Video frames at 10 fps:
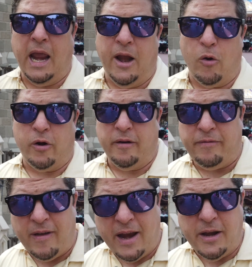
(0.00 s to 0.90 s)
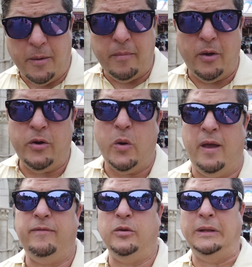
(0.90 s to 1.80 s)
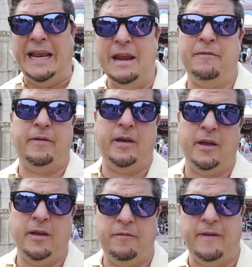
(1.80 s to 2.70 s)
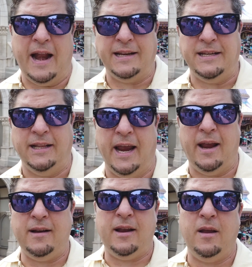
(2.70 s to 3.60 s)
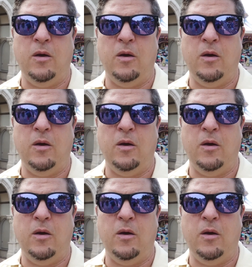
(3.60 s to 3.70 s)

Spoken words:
In order to find Dumbo, you have to leave Fantasyland,